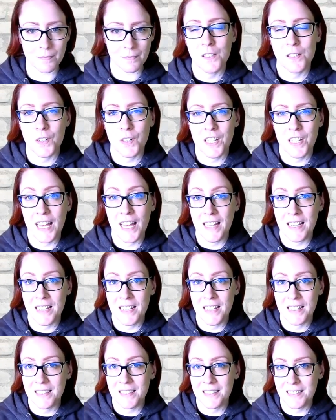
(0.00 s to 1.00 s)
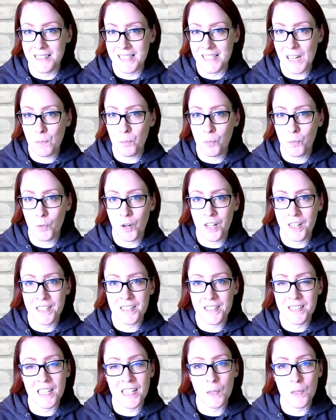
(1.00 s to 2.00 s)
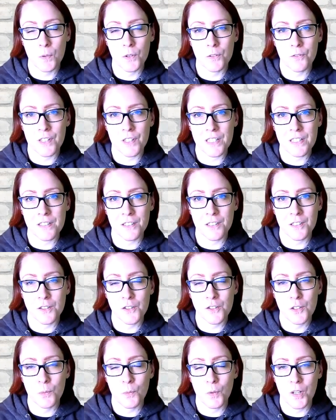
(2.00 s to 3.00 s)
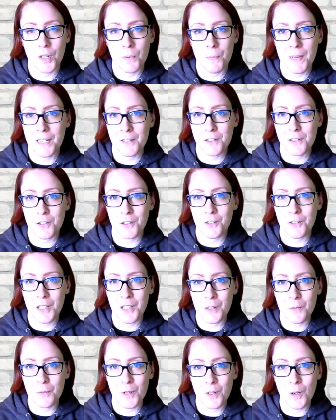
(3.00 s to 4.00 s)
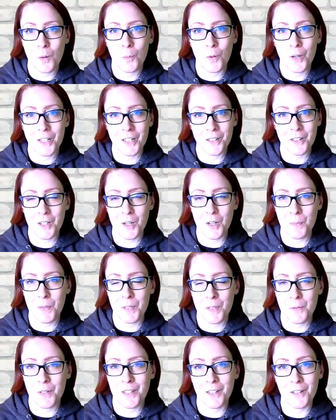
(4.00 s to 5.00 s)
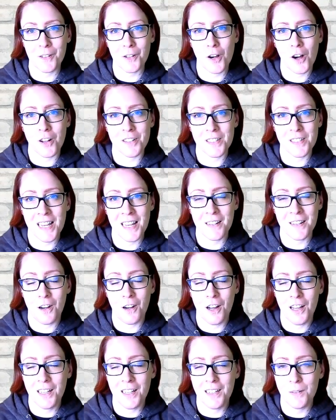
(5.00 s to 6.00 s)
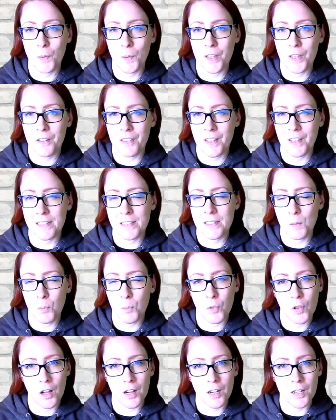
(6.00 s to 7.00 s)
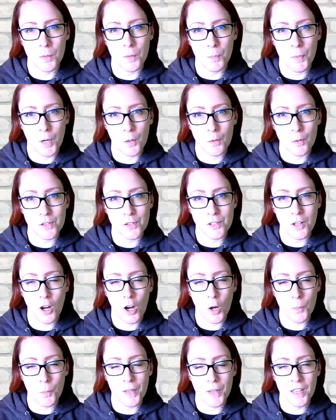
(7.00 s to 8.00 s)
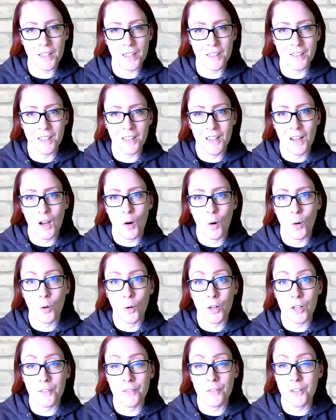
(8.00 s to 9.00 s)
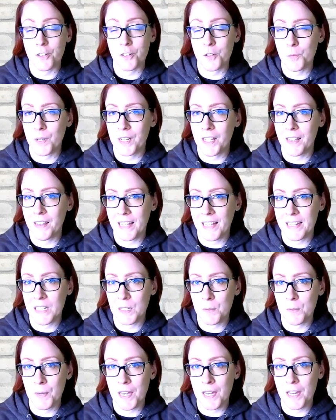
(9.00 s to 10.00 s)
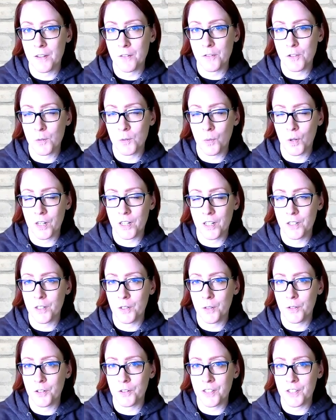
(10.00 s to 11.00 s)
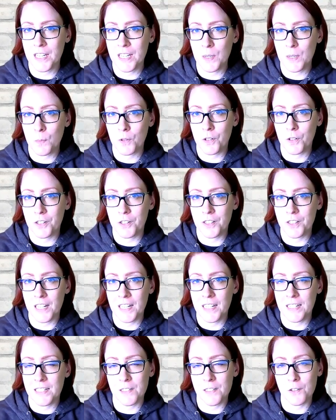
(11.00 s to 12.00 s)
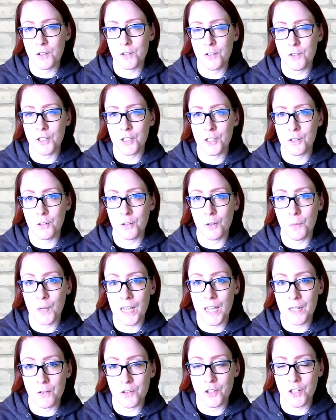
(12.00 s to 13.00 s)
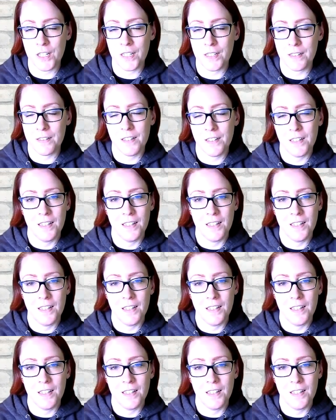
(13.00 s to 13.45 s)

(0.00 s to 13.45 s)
So again, step one is keyword research. You want to make sure that you know what you're going to be doing your content on, whether that's a blog post topic, or if you're doing a landing page, you want to know your keyword in addition to your location.